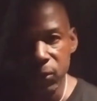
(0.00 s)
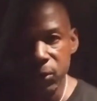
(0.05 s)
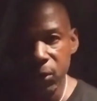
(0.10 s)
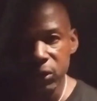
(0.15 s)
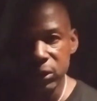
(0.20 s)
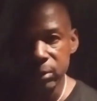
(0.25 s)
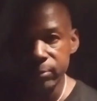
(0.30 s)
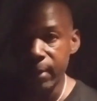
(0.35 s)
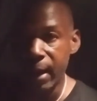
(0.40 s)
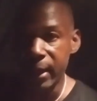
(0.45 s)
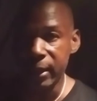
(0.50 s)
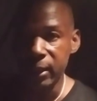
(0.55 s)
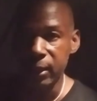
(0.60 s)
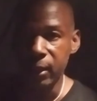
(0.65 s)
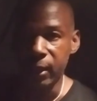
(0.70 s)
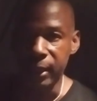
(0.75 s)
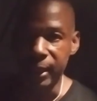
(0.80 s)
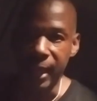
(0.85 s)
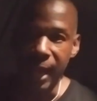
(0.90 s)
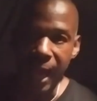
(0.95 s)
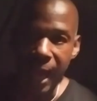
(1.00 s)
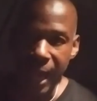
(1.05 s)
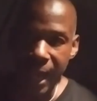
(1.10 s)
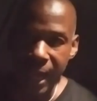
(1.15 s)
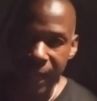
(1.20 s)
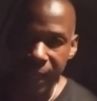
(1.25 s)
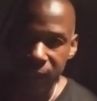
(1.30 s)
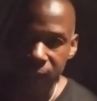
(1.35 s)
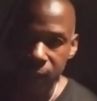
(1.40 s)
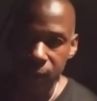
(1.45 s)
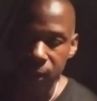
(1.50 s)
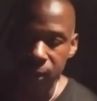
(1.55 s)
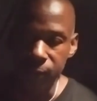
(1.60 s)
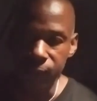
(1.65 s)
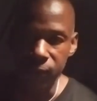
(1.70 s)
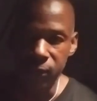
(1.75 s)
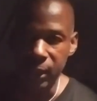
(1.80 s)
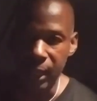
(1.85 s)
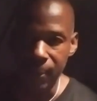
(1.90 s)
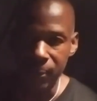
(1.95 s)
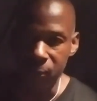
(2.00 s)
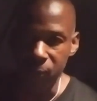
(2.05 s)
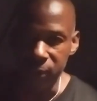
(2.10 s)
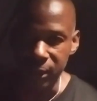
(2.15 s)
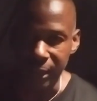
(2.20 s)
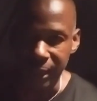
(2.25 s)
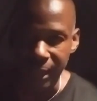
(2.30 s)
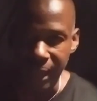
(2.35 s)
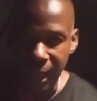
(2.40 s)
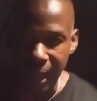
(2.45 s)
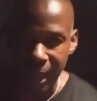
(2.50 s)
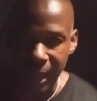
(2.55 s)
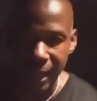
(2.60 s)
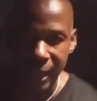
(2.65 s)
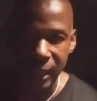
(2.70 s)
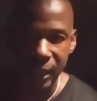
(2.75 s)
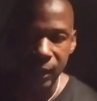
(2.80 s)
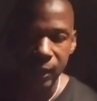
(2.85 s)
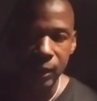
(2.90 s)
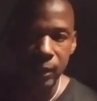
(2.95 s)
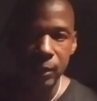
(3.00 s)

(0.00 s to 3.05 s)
know somebody, a guy, if you're camping with a guy,